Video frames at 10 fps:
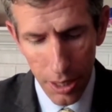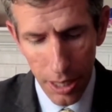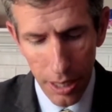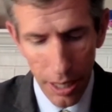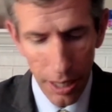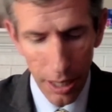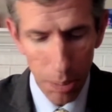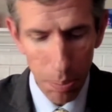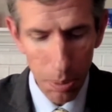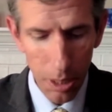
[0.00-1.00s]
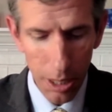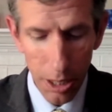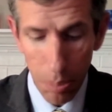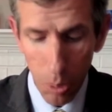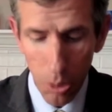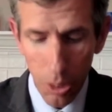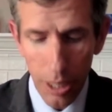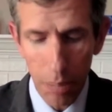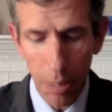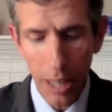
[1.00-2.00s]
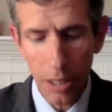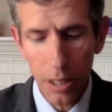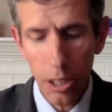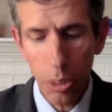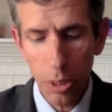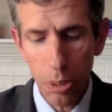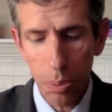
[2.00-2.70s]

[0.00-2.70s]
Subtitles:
and explore the impact of the U.S.